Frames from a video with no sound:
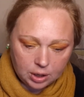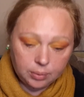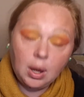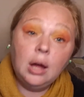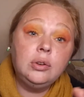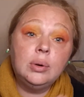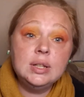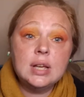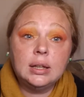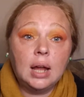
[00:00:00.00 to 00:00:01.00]
I'd always
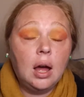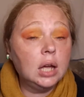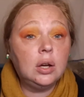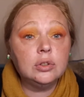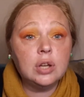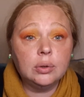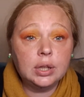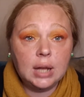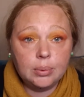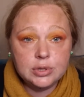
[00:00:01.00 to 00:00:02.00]
had that. I got told that
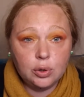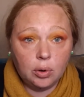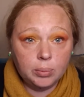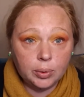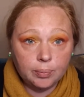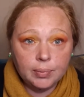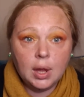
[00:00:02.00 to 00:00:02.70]
that was normal.